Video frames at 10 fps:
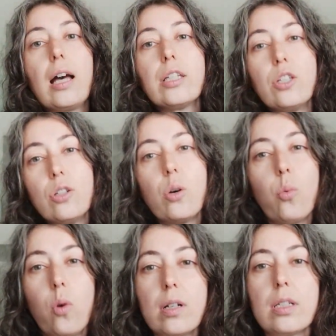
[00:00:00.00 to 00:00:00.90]
you know
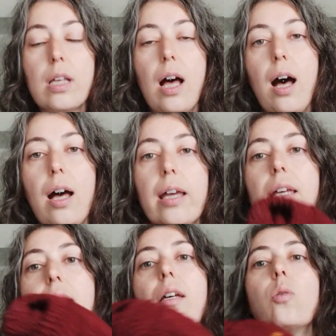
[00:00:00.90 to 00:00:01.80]
what?
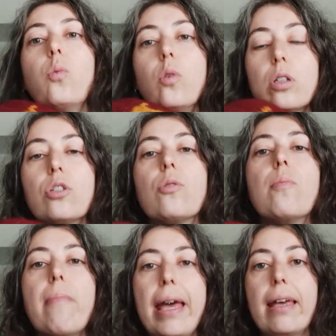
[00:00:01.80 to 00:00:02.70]
I want to
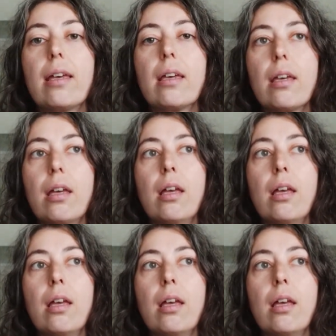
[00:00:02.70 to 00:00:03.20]
make